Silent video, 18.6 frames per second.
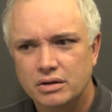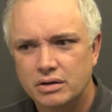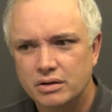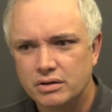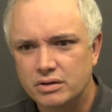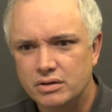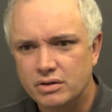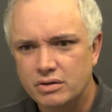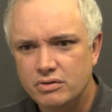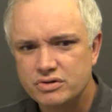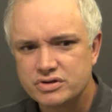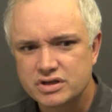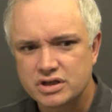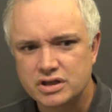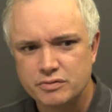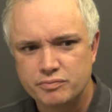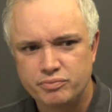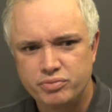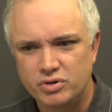News of
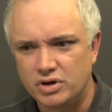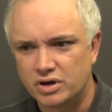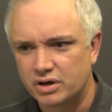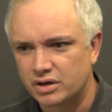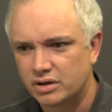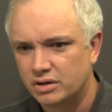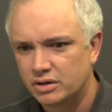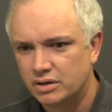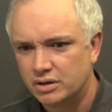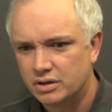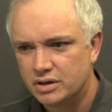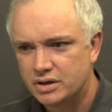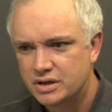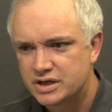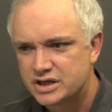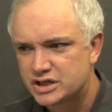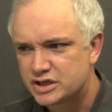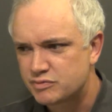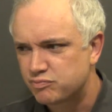the book
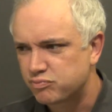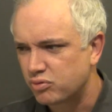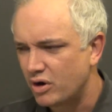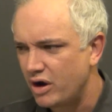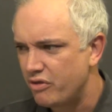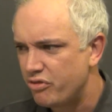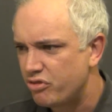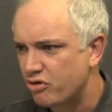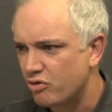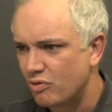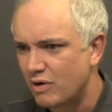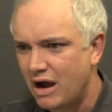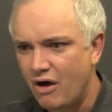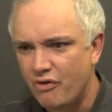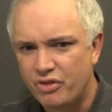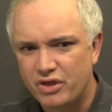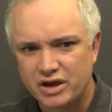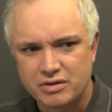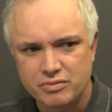spread
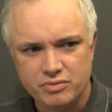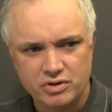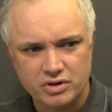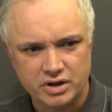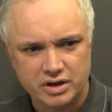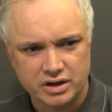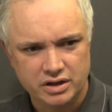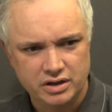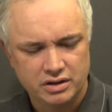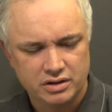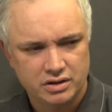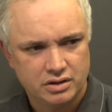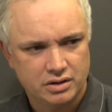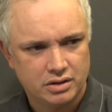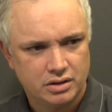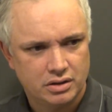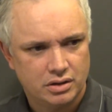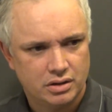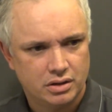throughout the community,
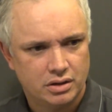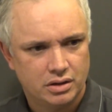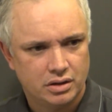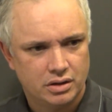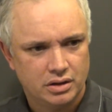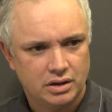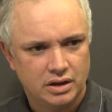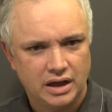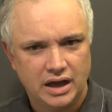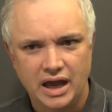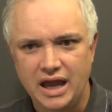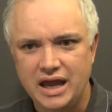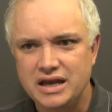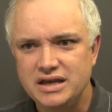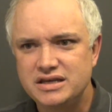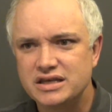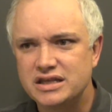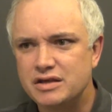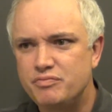
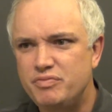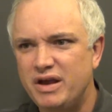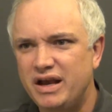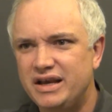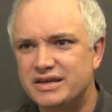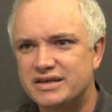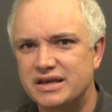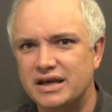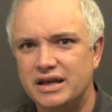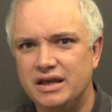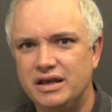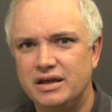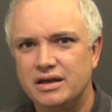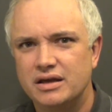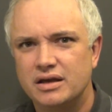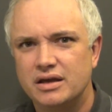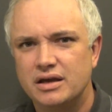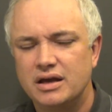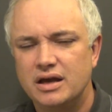into the big city,
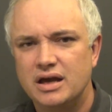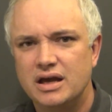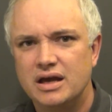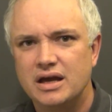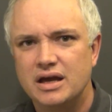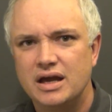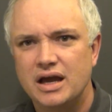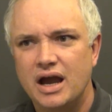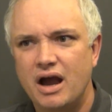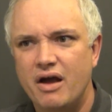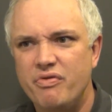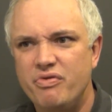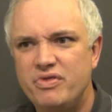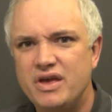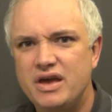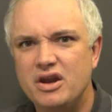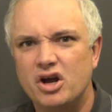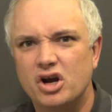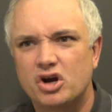and
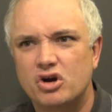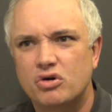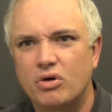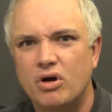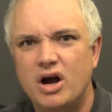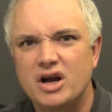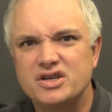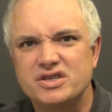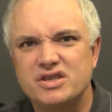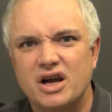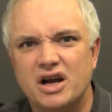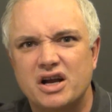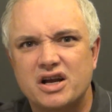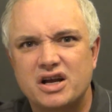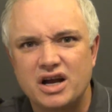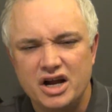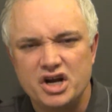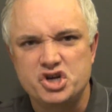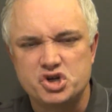then across the
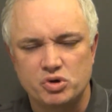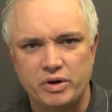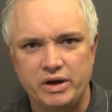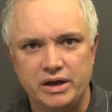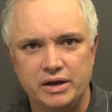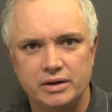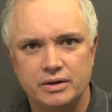country.